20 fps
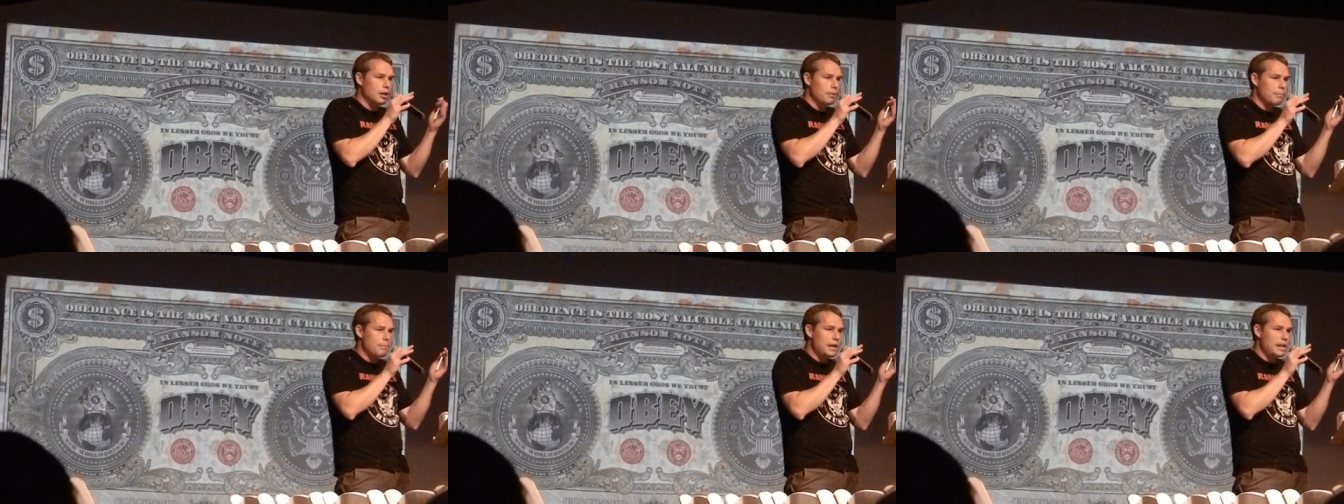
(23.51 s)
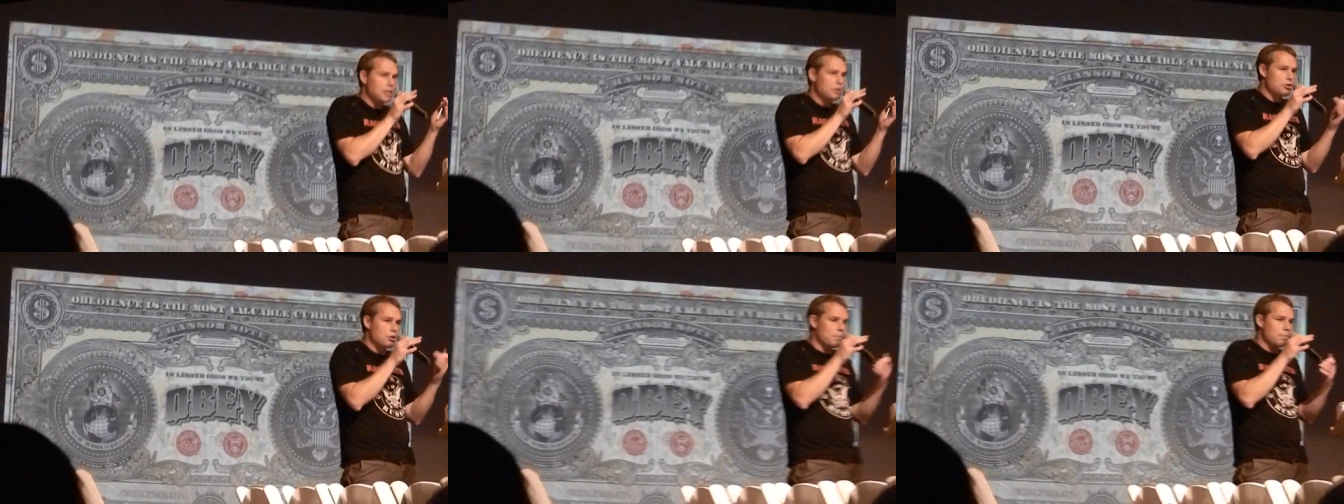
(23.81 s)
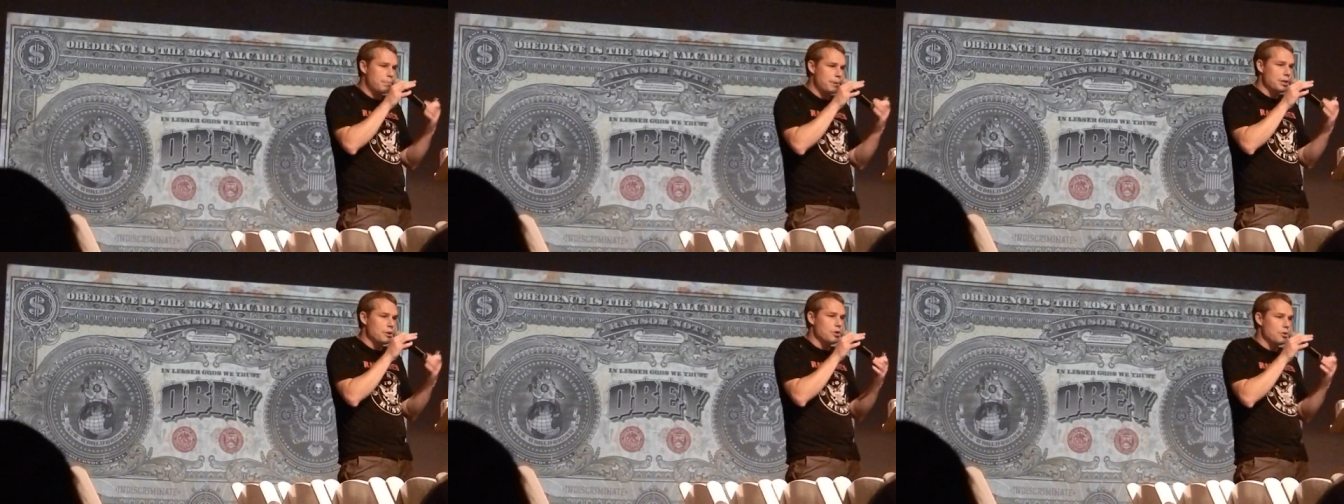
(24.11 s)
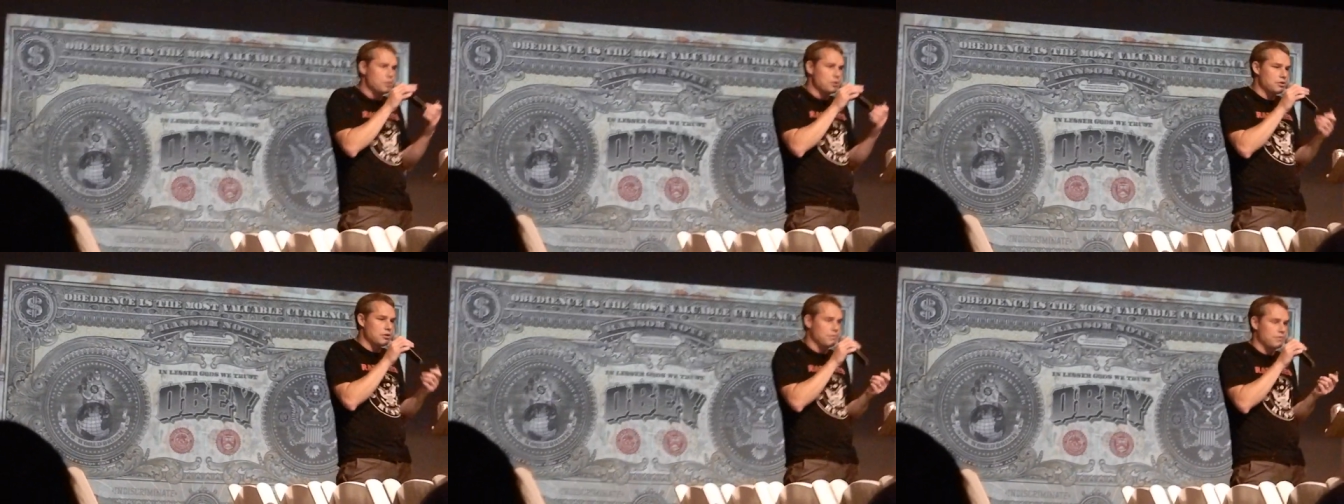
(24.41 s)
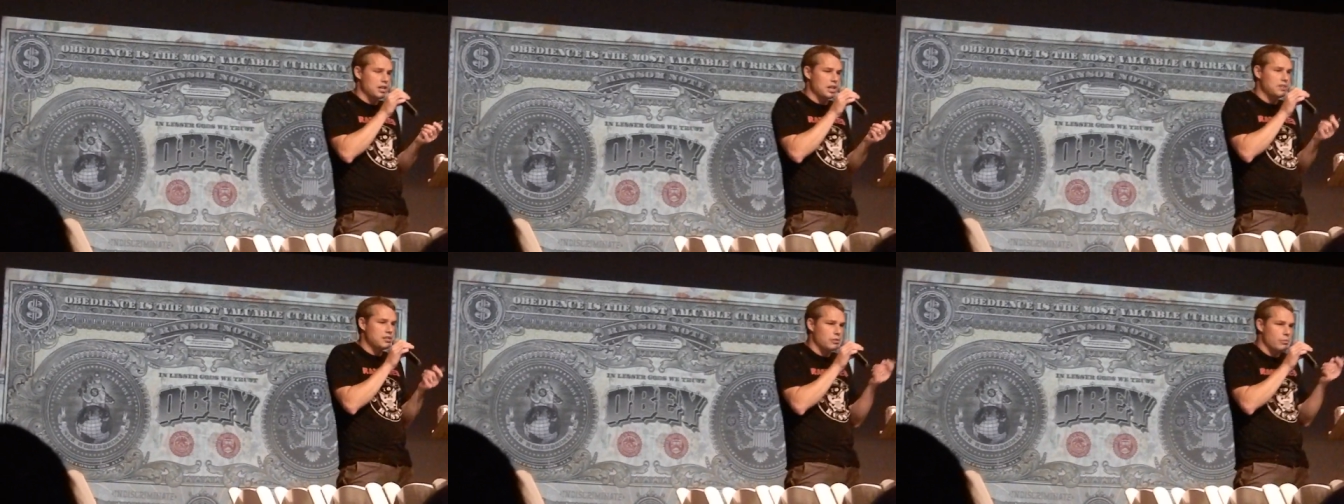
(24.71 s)
miniature bills of
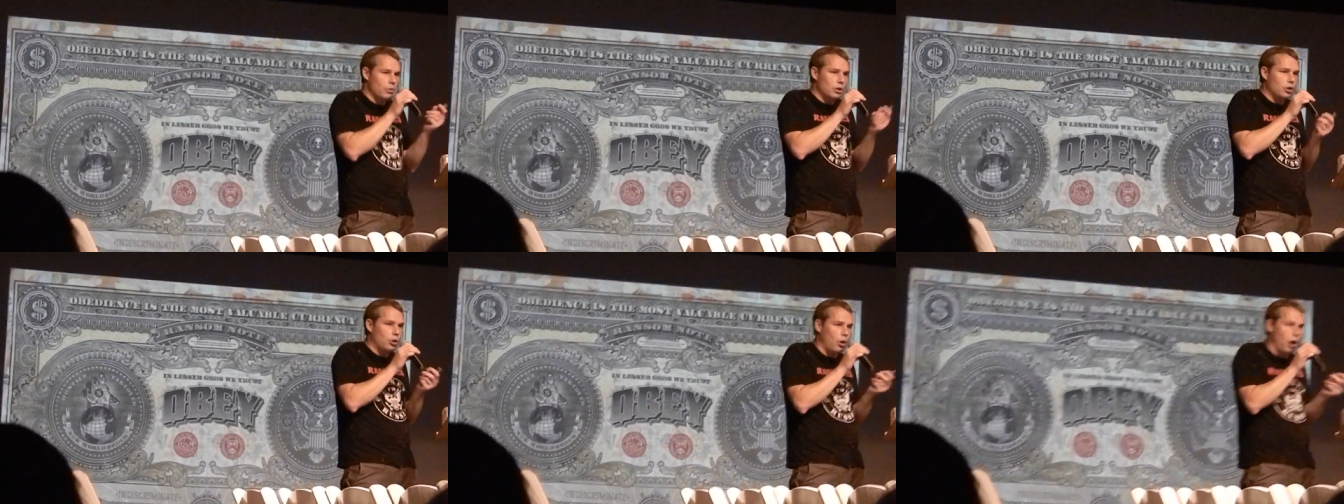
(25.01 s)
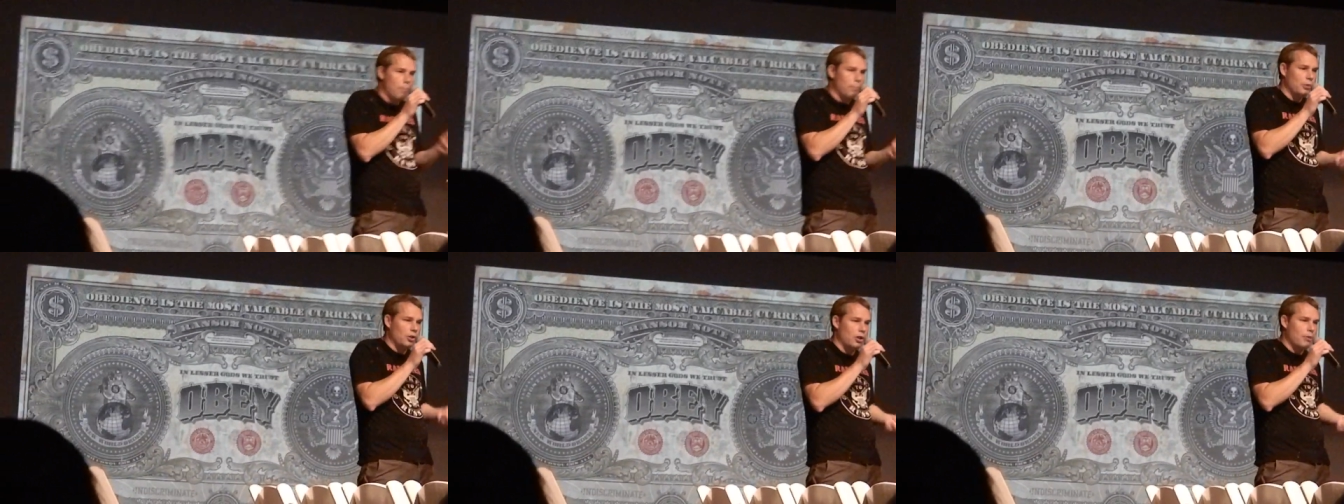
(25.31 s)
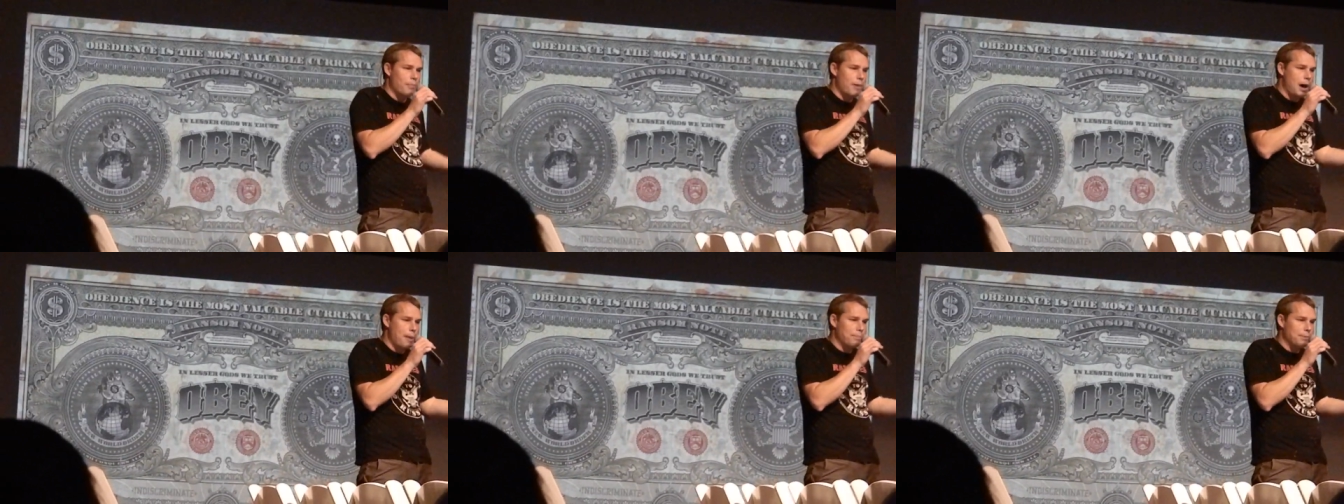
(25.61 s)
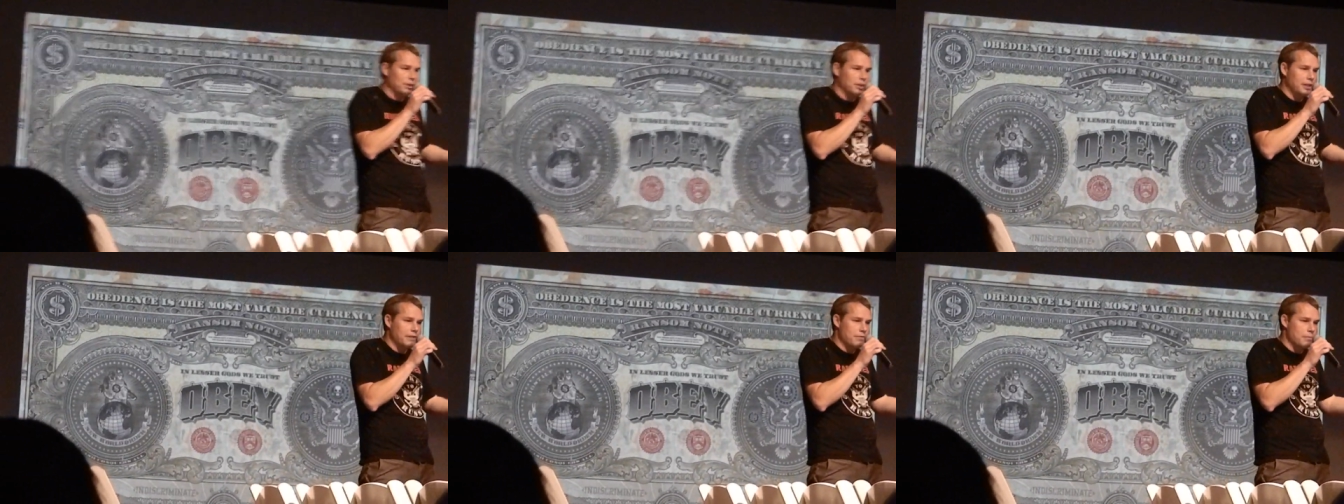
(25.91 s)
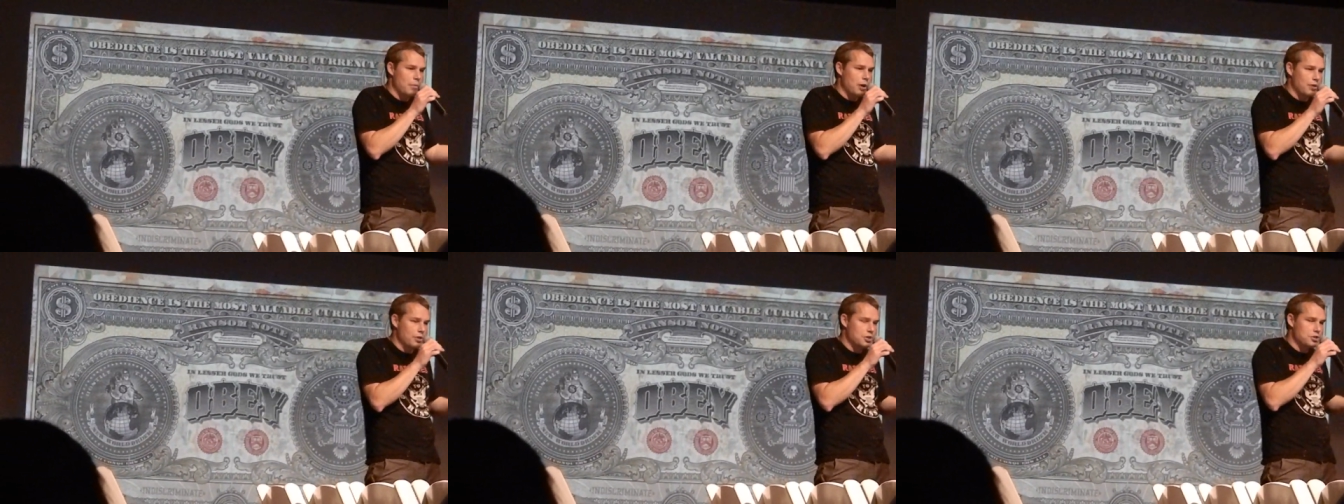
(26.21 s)
this and would crumple them up and leave
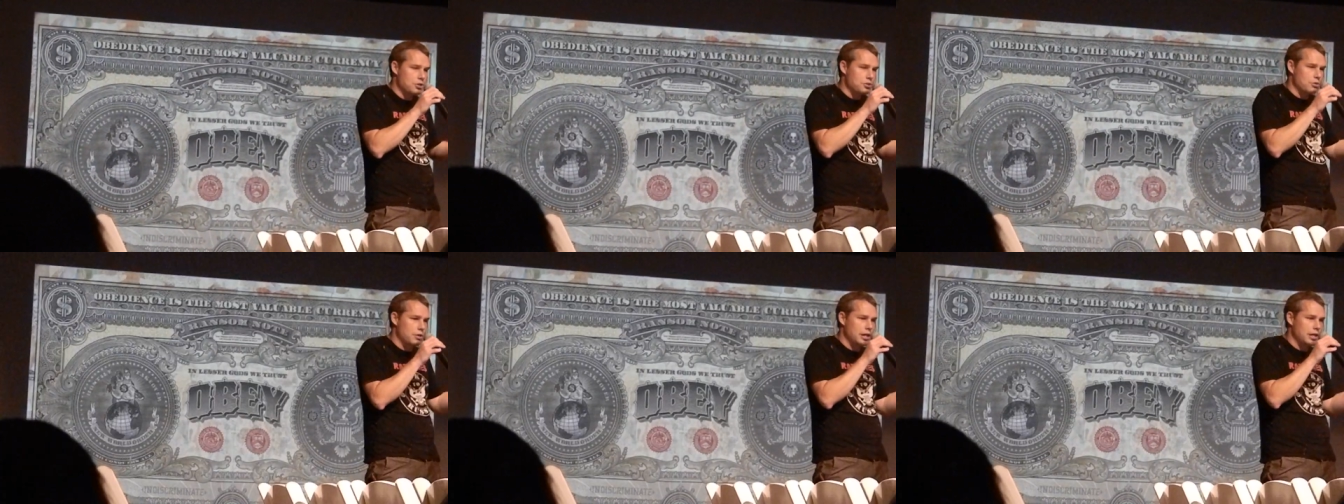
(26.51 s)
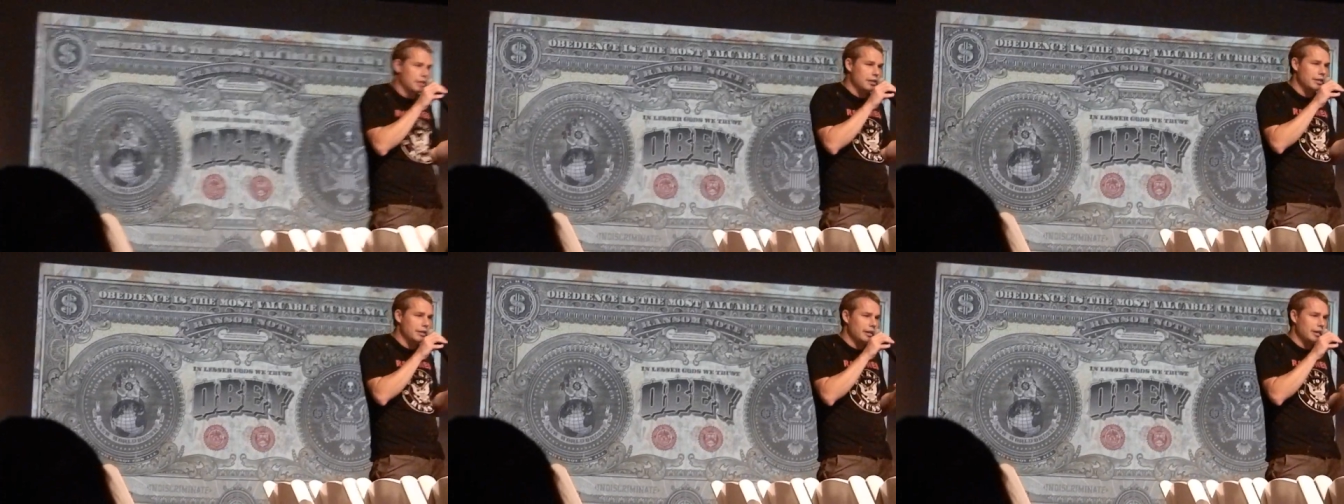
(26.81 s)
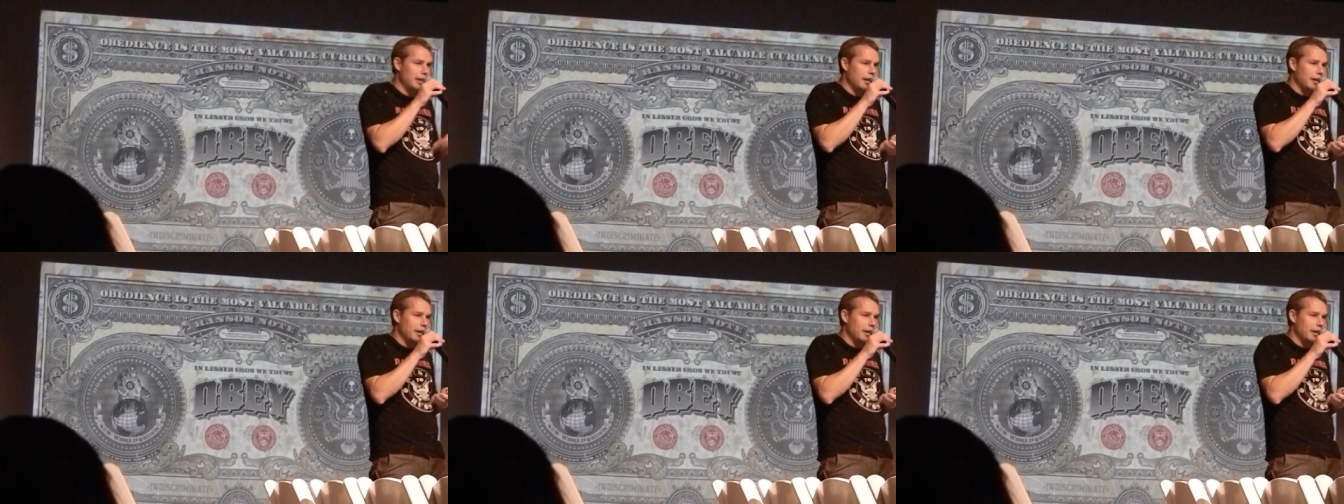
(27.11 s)
them on the street,